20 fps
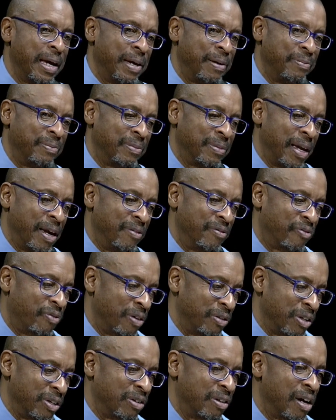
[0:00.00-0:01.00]
And, and
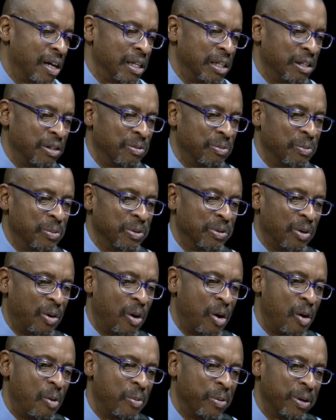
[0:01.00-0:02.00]
Frederick Douglass was
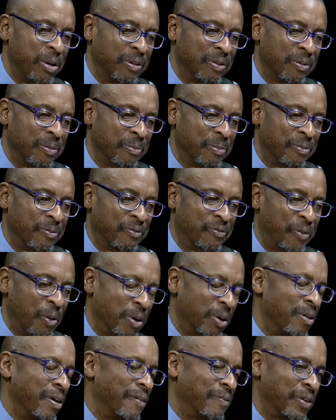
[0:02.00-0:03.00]
always
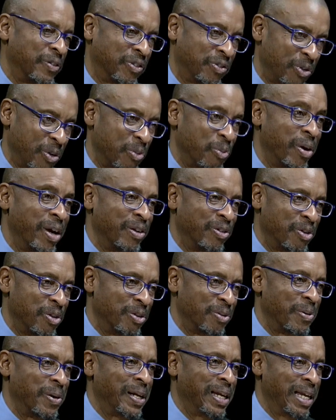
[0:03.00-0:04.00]
photographed a certain way in
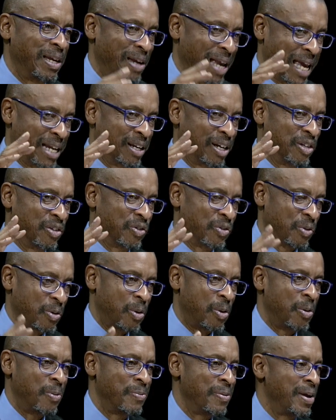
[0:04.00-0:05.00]
terms of he had a
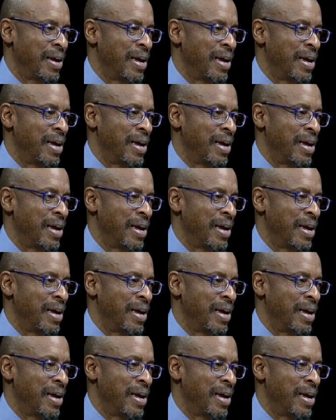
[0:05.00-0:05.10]
control.